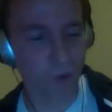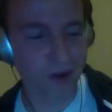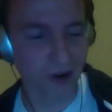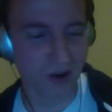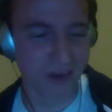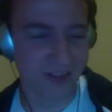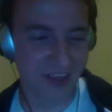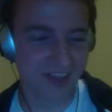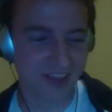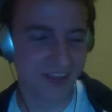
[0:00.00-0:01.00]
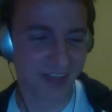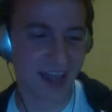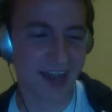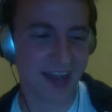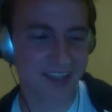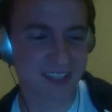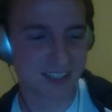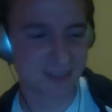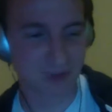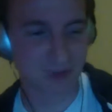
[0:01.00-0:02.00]
about that, like, NXT is
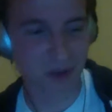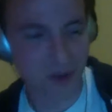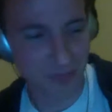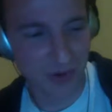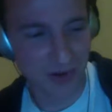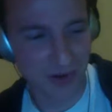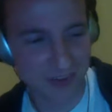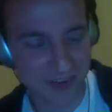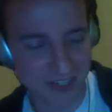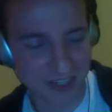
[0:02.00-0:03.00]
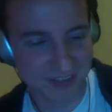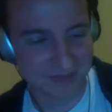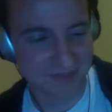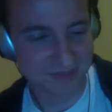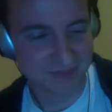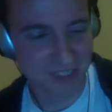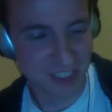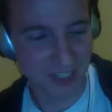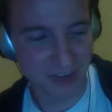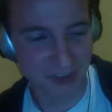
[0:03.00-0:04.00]
falling apart, like, Chicken
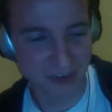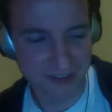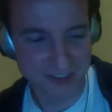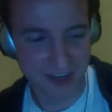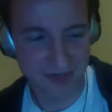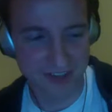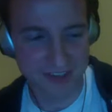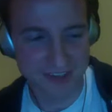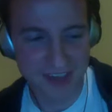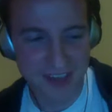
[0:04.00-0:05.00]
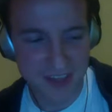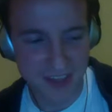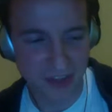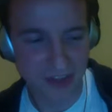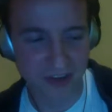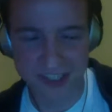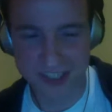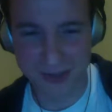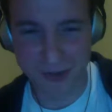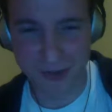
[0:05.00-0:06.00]
Little stuff, is they literally just
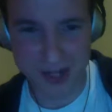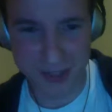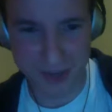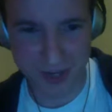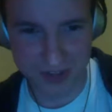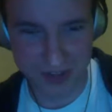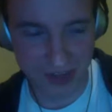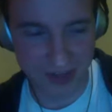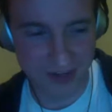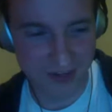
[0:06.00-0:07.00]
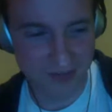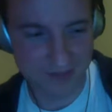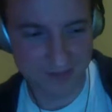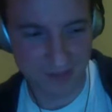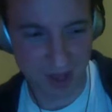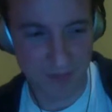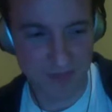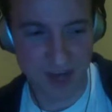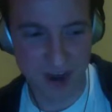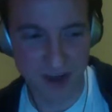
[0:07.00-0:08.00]
graduated like a
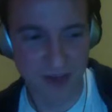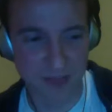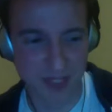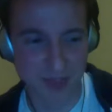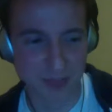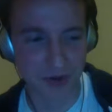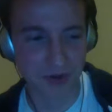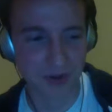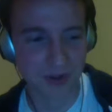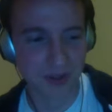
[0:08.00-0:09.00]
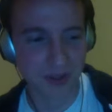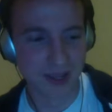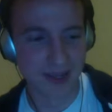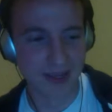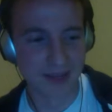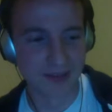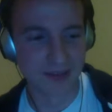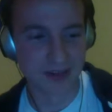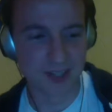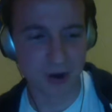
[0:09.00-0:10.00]
ton of people, and
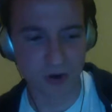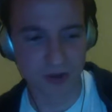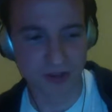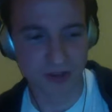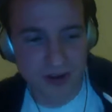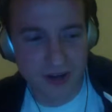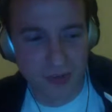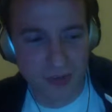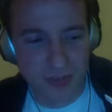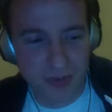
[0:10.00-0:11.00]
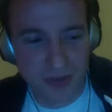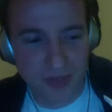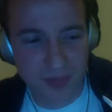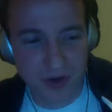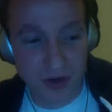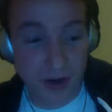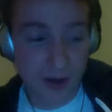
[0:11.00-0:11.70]
they're in a rebuilding period. And